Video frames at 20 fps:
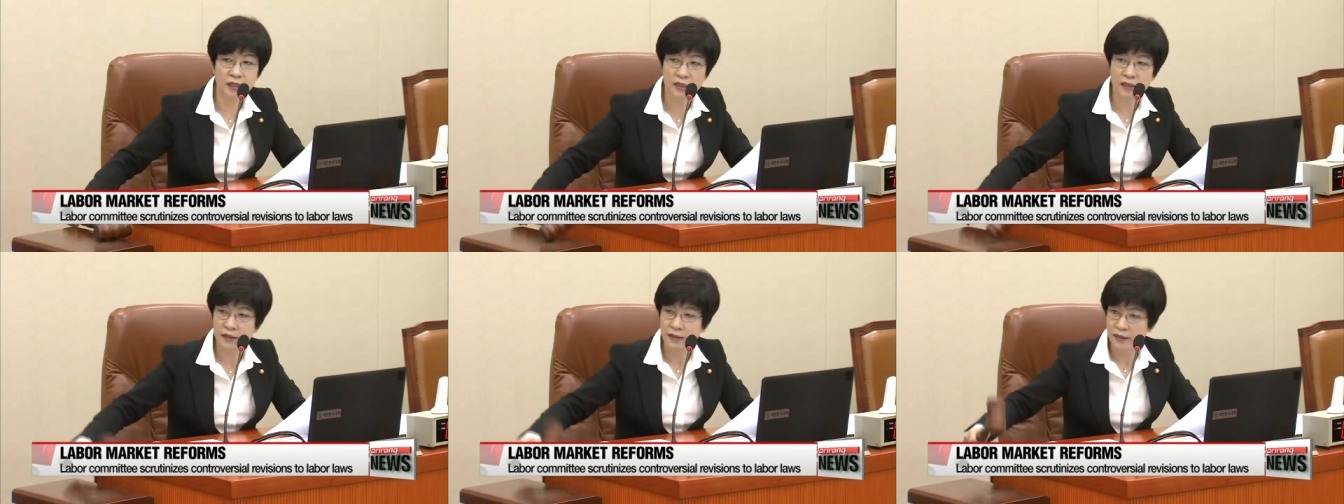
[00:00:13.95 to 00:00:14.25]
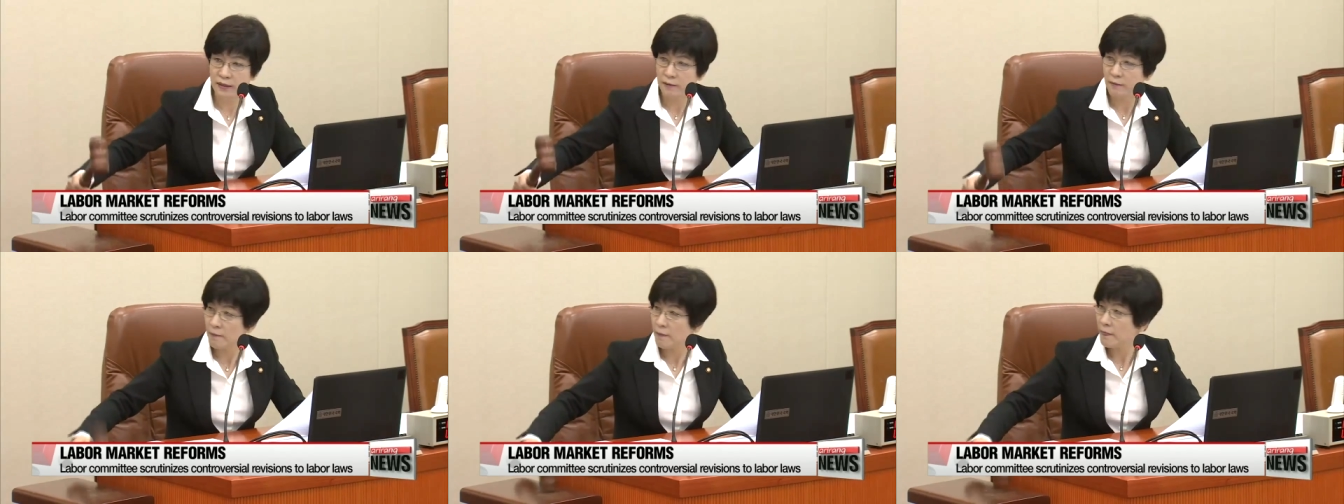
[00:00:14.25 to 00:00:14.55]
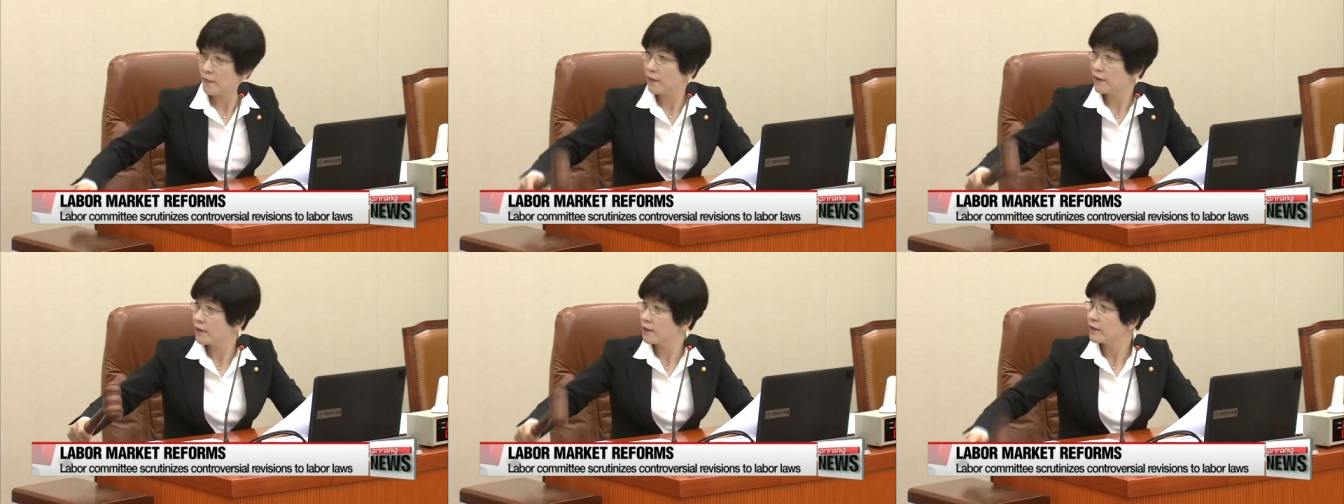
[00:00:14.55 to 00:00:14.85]
Korea's
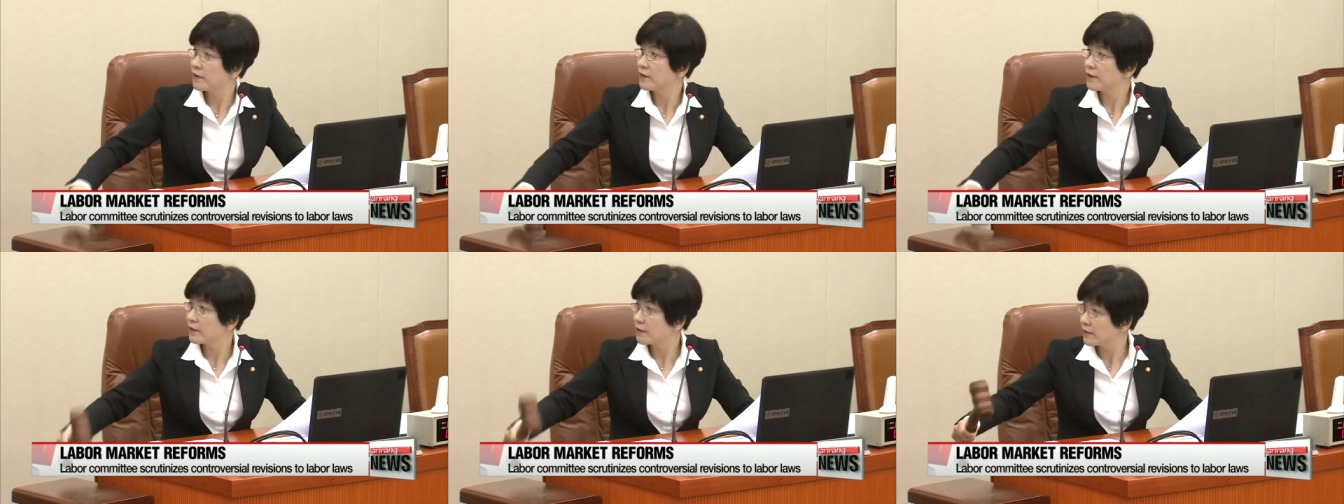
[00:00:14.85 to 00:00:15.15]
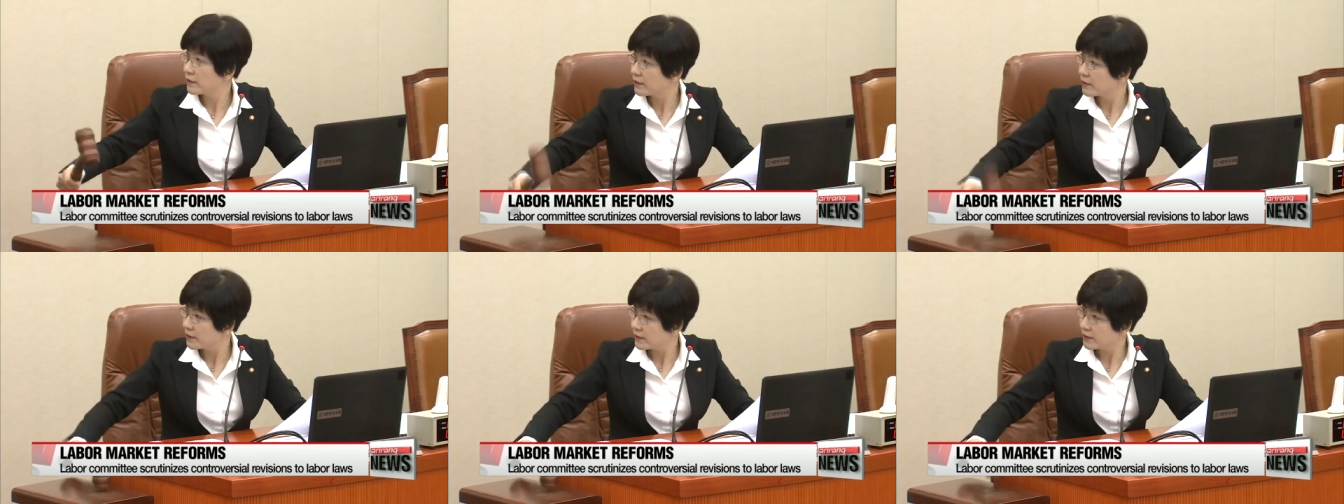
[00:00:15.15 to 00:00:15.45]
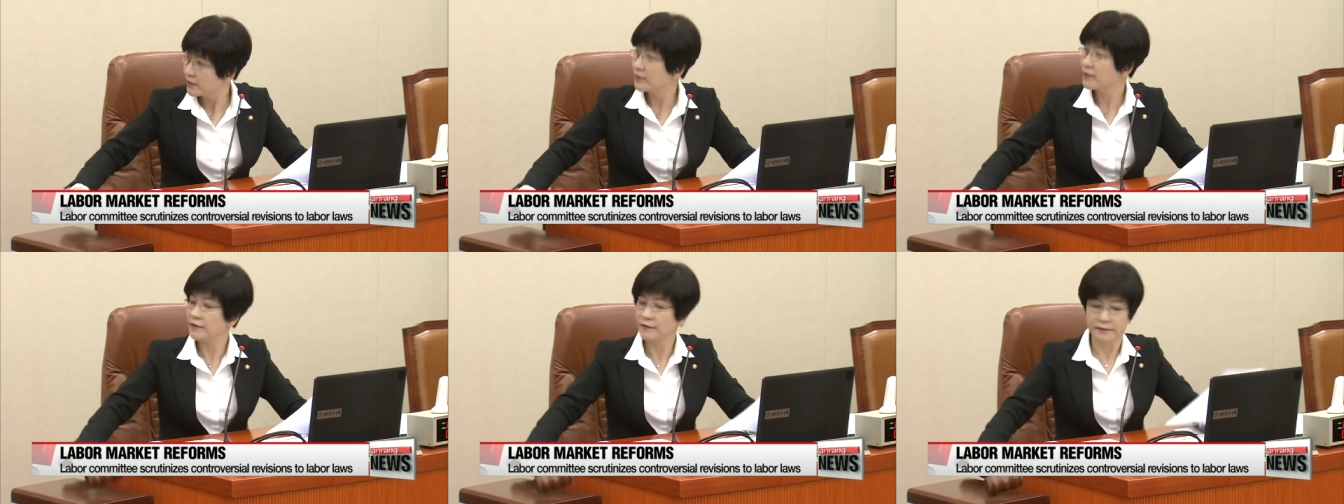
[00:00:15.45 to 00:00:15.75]
labor market
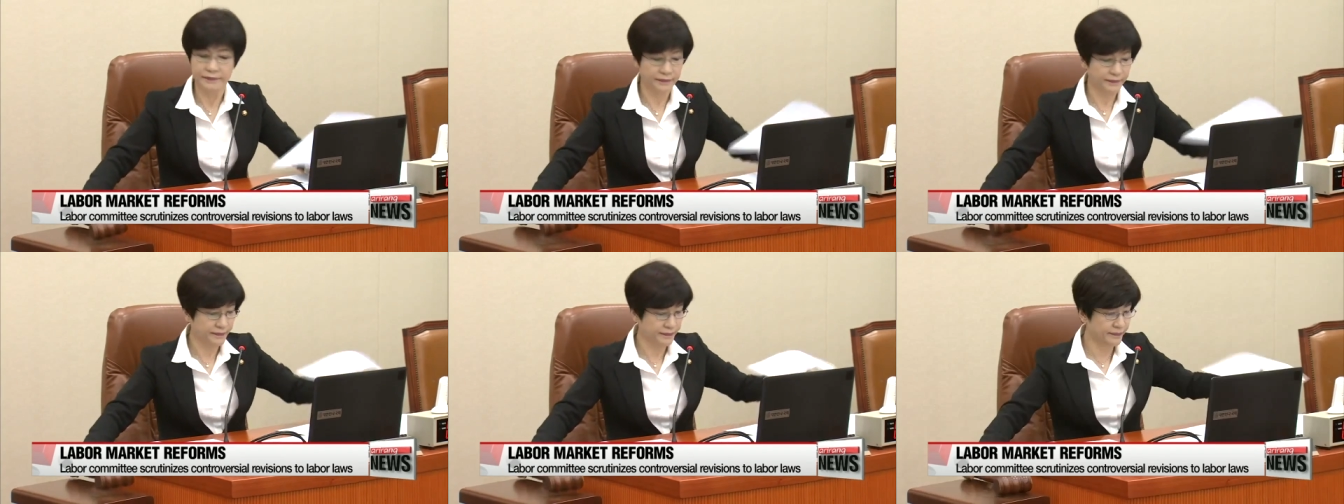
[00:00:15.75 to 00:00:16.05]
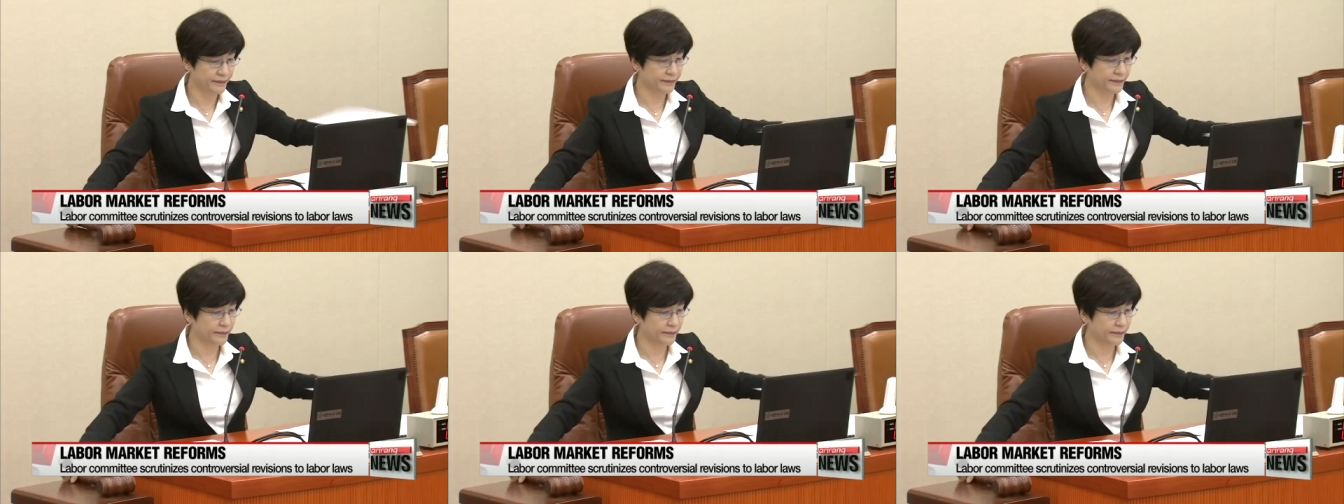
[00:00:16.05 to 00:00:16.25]
in an attempt